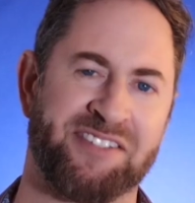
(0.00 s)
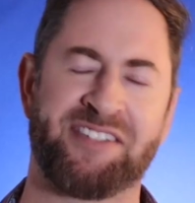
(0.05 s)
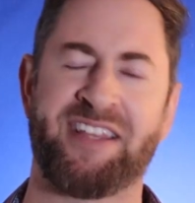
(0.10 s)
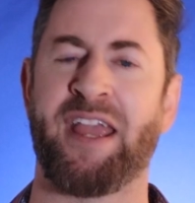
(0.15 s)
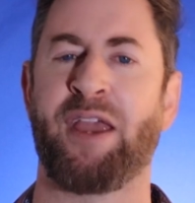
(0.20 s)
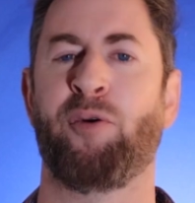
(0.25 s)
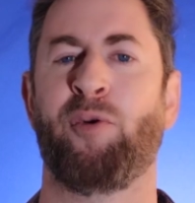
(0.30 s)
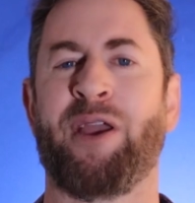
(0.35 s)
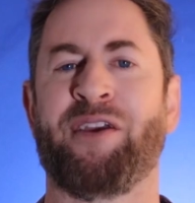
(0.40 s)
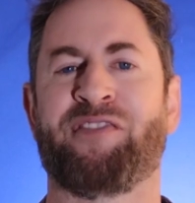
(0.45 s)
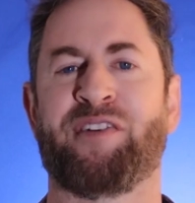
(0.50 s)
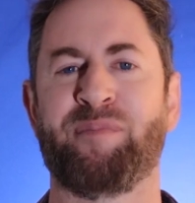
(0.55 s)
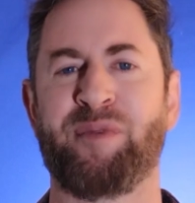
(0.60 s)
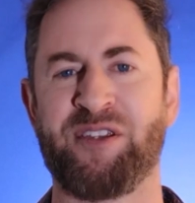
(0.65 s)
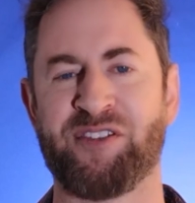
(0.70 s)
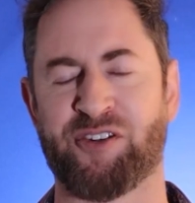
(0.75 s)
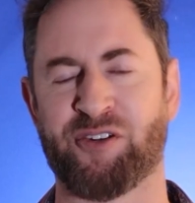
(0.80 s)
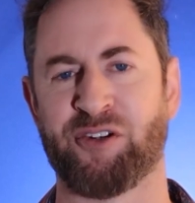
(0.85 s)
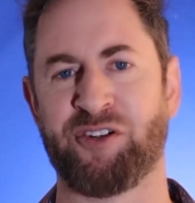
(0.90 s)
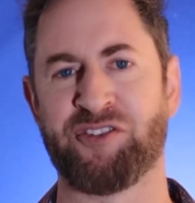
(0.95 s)
So stay away from
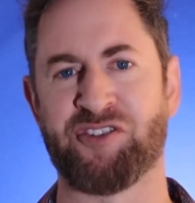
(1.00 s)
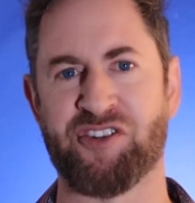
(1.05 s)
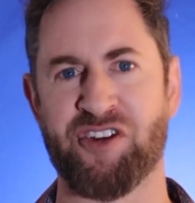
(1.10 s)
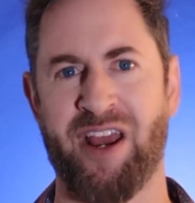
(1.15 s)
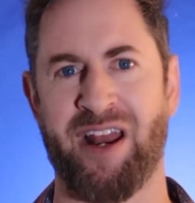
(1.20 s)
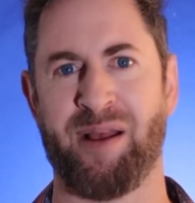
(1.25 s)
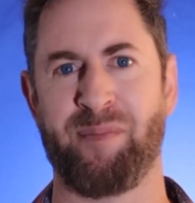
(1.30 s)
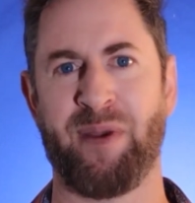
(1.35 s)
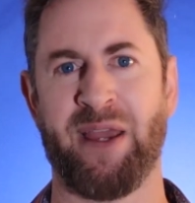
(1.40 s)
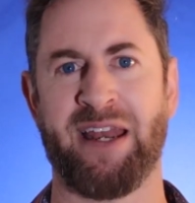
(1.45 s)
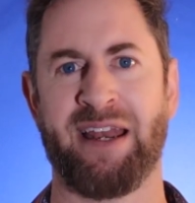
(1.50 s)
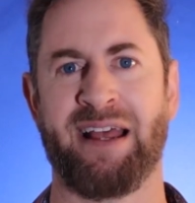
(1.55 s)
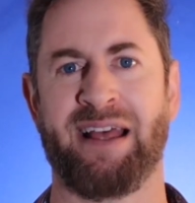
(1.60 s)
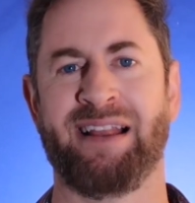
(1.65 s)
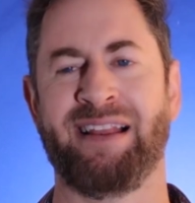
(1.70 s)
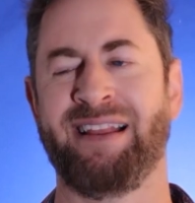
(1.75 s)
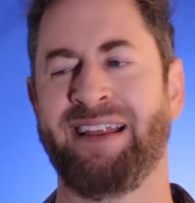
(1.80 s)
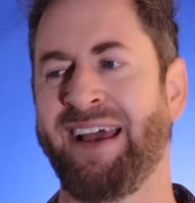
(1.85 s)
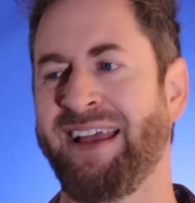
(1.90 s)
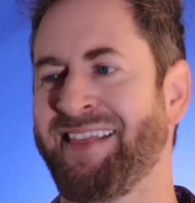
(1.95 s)
these girls, gentlemen.
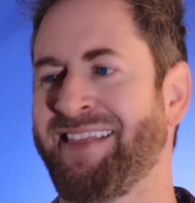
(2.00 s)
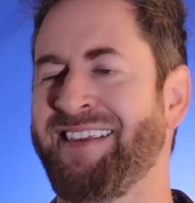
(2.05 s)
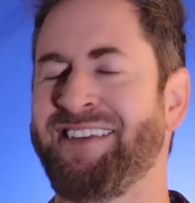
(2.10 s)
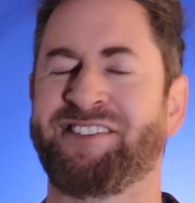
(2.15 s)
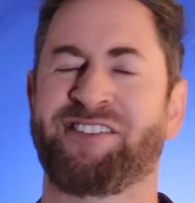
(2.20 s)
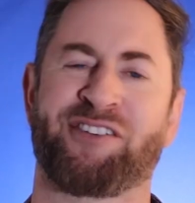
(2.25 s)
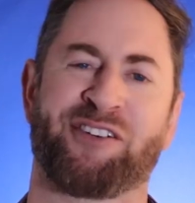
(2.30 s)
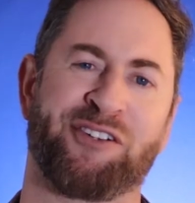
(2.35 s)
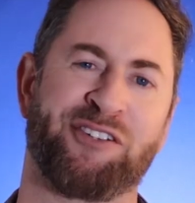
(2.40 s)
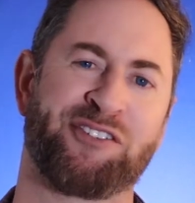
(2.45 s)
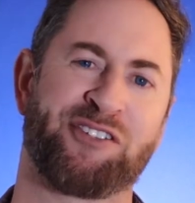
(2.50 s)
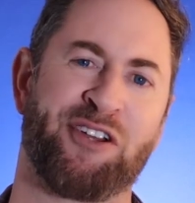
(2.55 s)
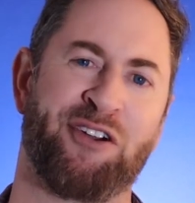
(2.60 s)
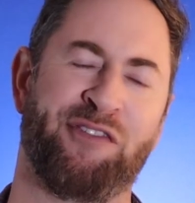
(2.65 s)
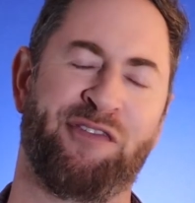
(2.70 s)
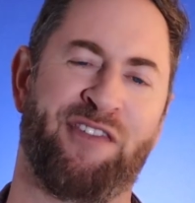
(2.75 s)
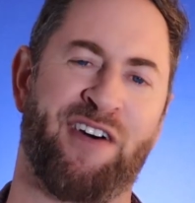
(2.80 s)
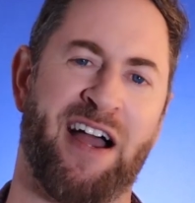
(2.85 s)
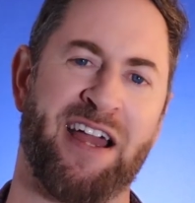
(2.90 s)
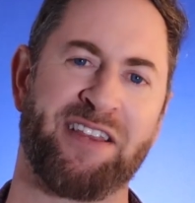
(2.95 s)
Let these girls
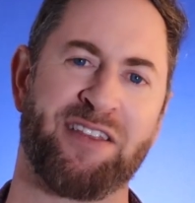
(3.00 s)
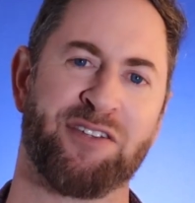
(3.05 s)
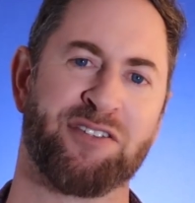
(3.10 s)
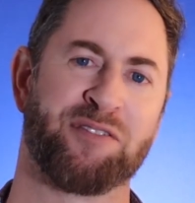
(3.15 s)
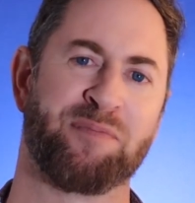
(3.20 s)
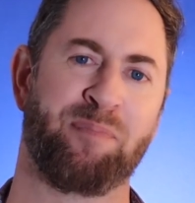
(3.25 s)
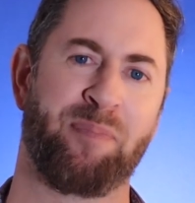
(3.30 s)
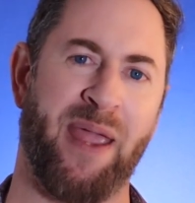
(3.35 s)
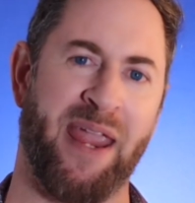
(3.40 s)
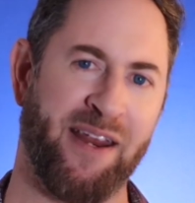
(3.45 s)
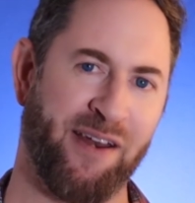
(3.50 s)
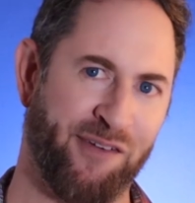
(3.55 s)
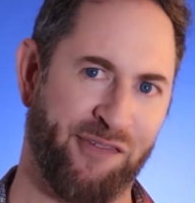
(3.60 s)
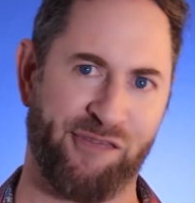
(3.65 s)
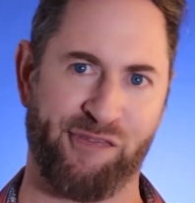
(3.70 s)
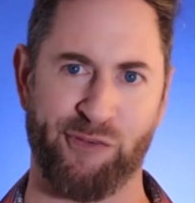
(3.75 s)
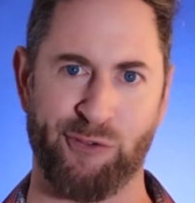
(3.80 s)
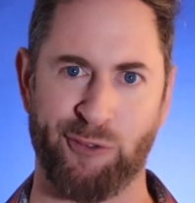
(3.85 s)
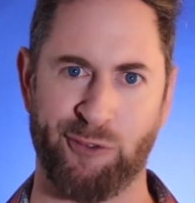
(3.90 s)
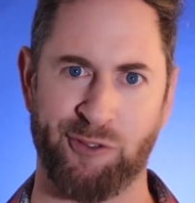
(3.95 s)
go find those beta
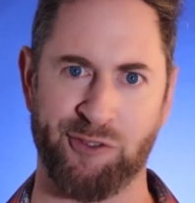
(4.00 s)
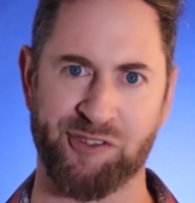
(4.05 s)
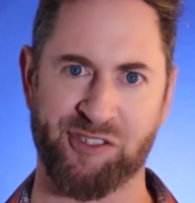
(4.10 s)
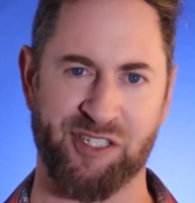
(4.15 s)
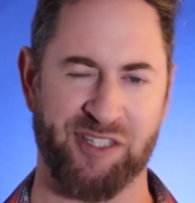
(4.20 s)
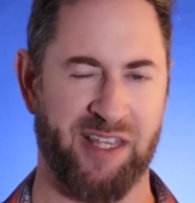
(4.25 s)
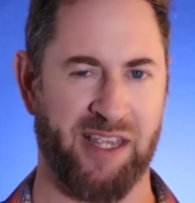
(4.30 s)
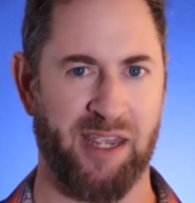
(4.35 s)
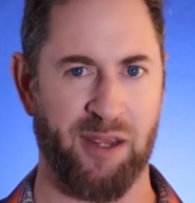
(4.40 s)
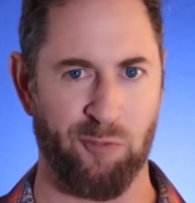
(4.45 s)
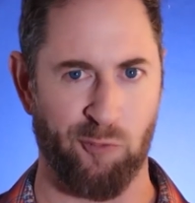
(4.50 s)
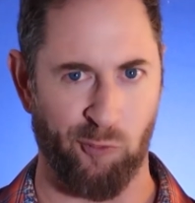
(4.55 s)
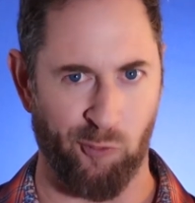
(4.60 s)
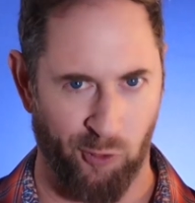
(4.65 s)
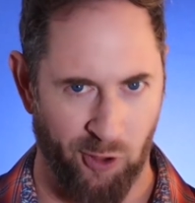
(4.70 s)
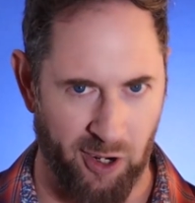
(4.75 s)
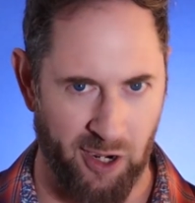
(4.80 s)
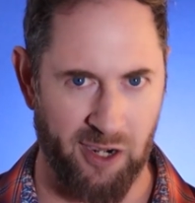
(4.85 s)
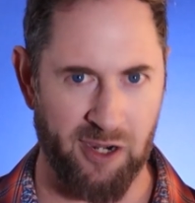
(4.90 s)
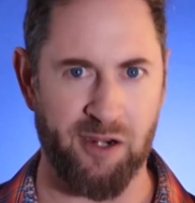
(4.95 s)
fools that they can
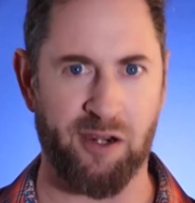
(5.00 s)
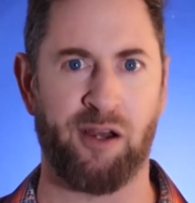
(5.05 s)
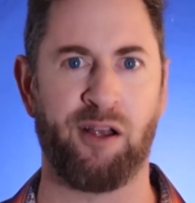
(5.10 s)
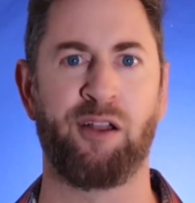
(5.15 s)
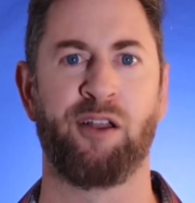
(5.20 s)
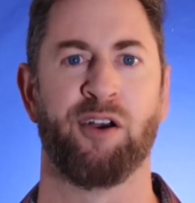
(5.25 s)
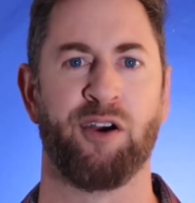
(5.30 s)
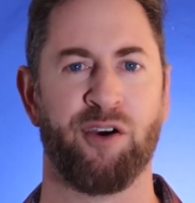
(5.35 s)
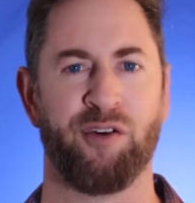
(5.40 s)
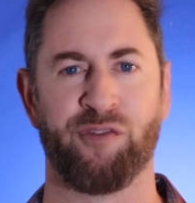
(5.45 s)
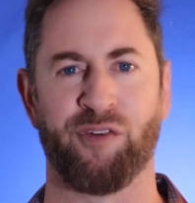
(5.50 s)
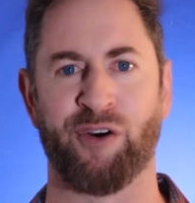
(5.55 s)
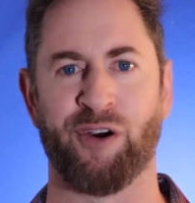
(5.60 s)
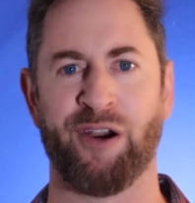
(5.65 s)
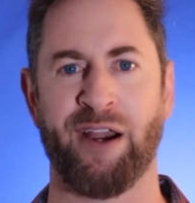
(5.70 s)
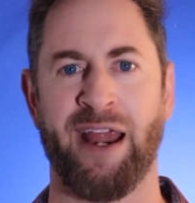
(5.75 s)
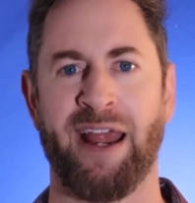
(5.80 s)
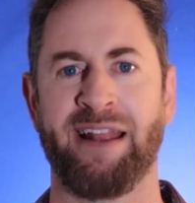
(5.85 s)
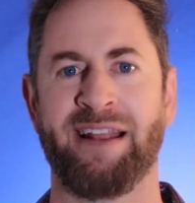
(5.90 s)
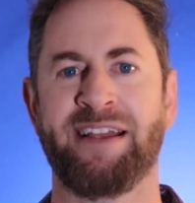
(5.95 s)
walk all
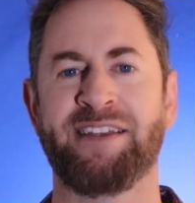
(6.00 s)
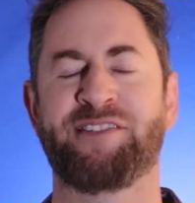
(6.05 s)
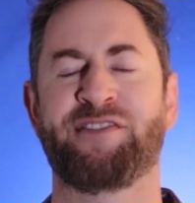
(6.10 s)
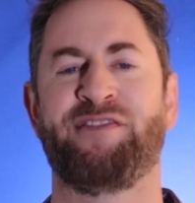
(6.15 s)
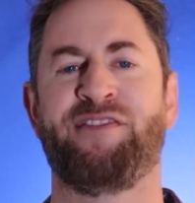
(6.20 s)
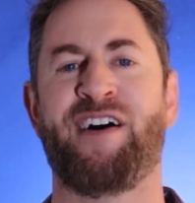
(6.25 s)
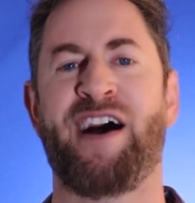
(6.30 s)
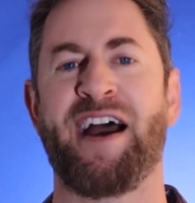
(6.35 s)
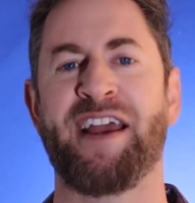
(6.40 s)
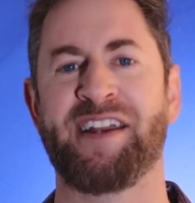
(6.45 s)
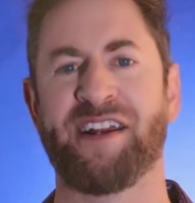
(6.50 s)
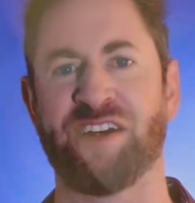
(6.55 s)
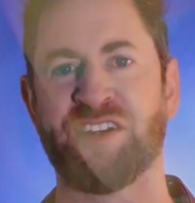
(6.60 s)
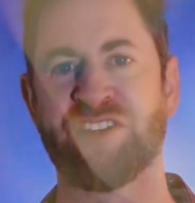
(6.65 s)
over and let's find